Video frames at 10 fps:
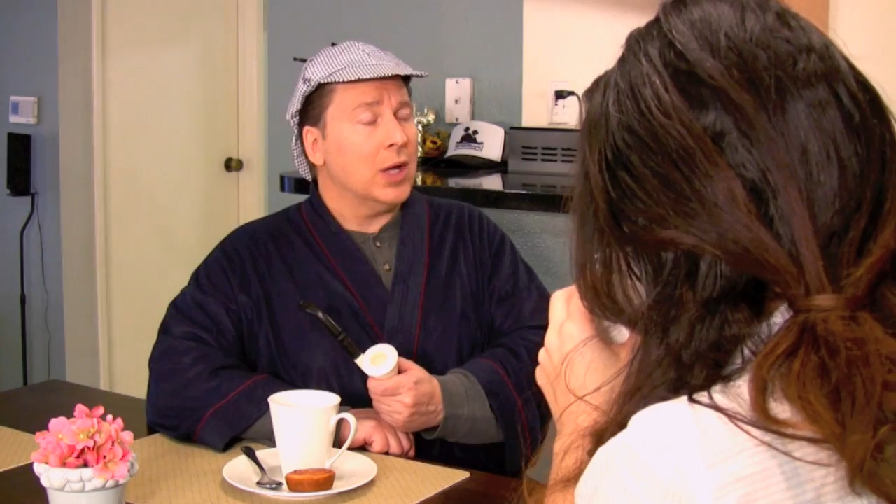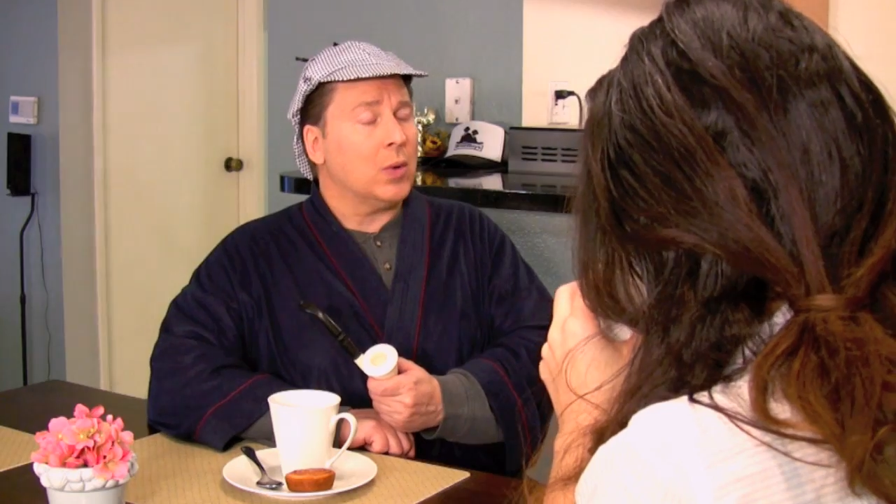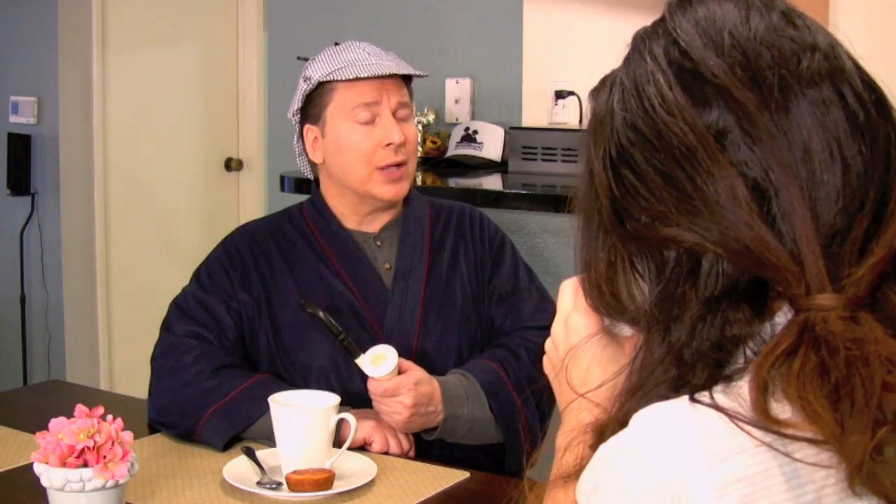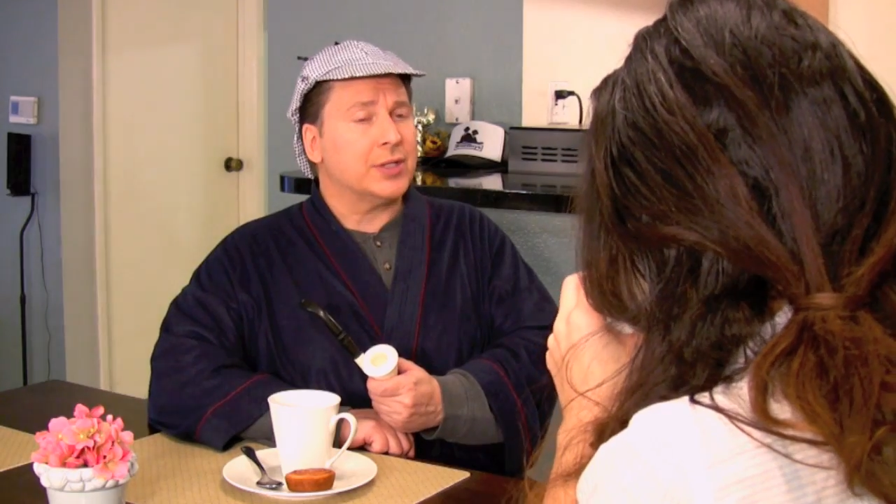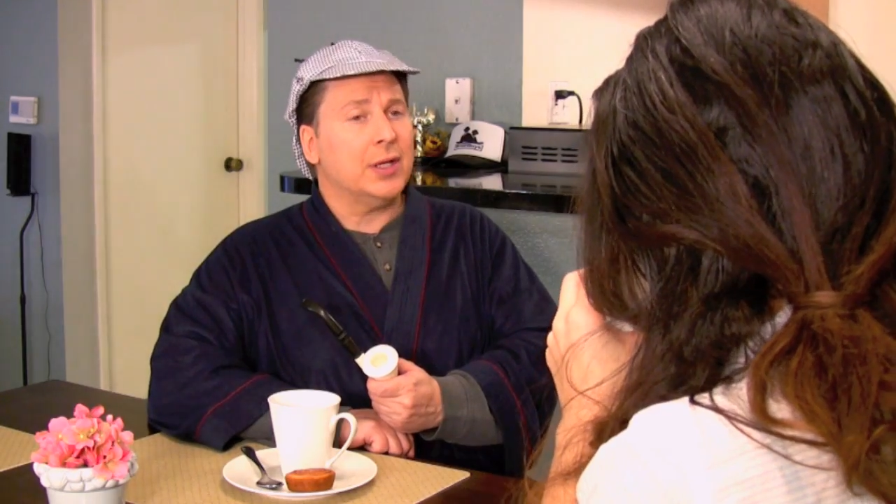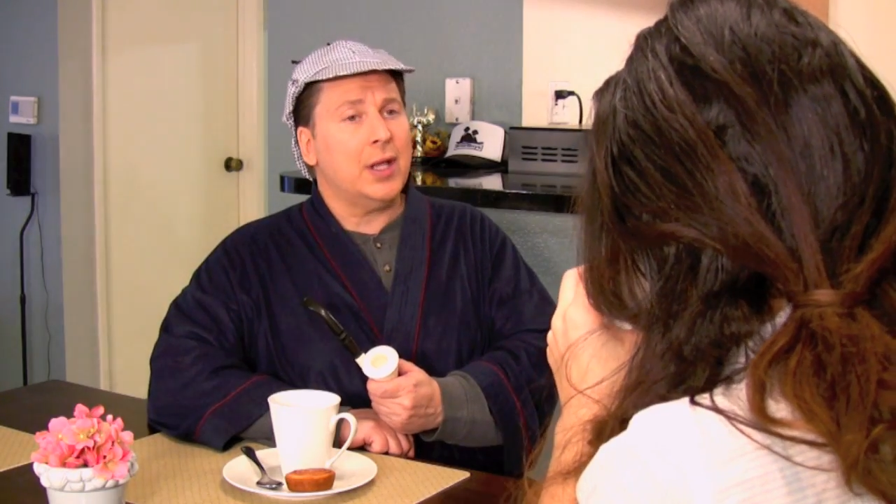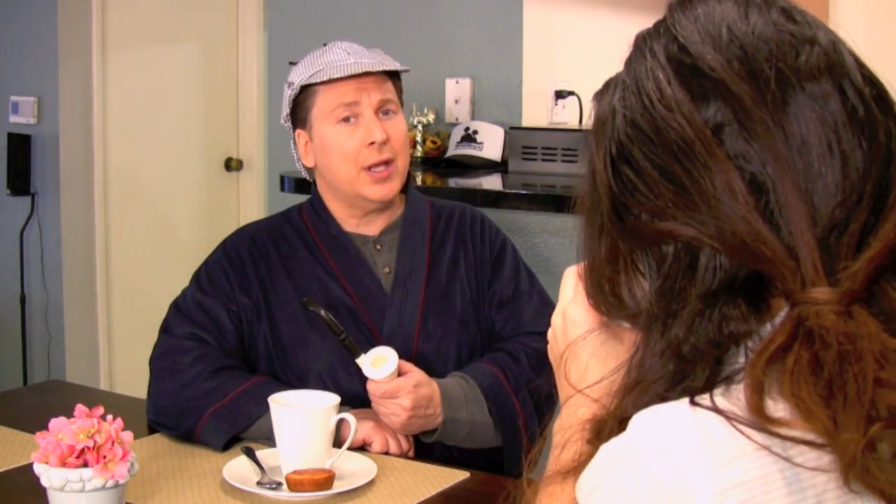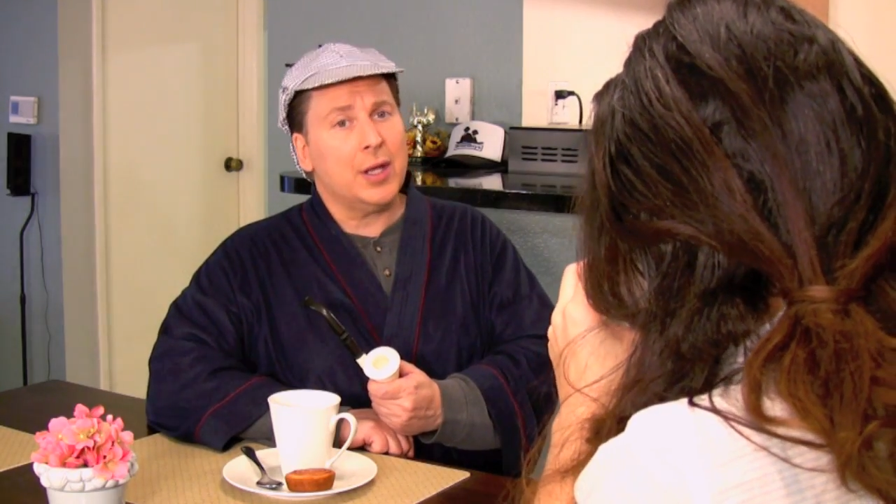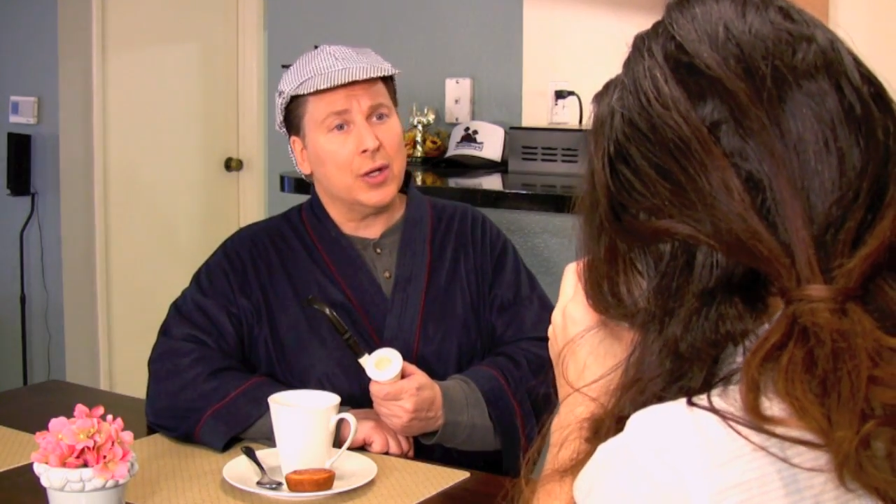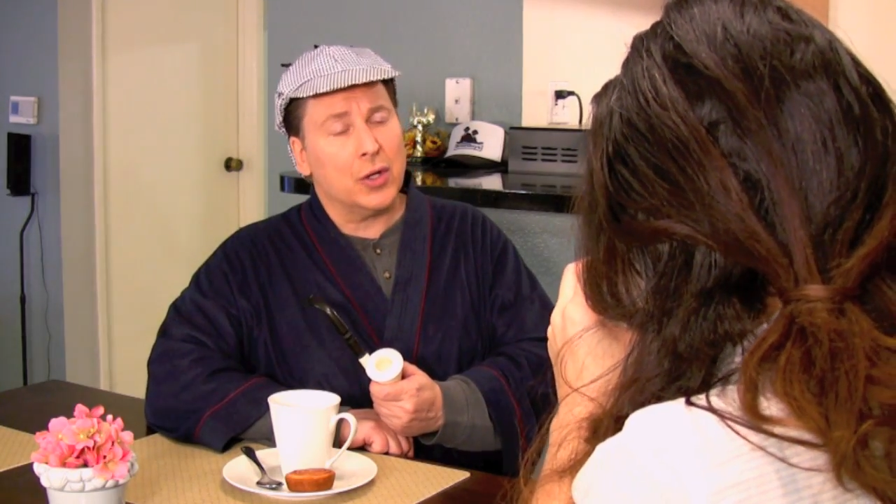Well, Watson,
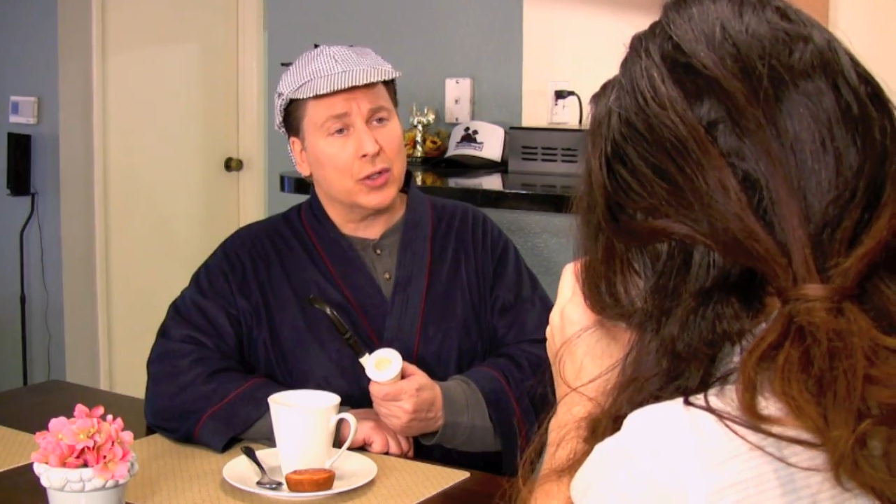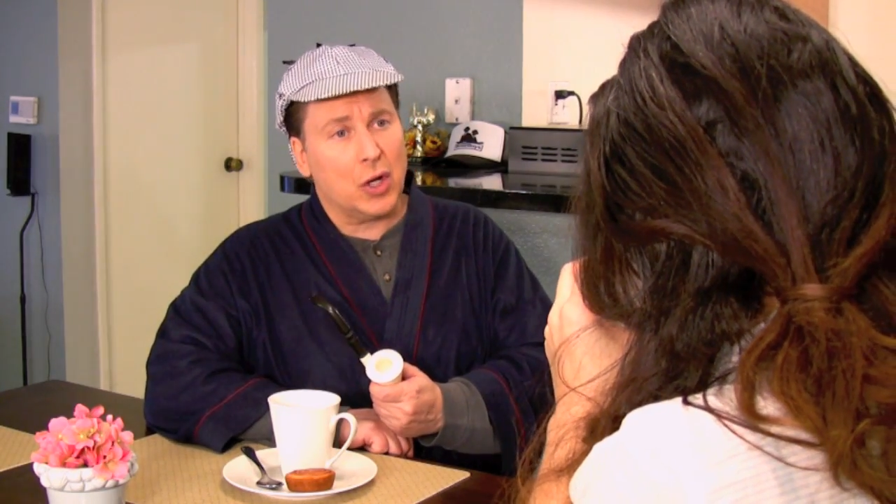her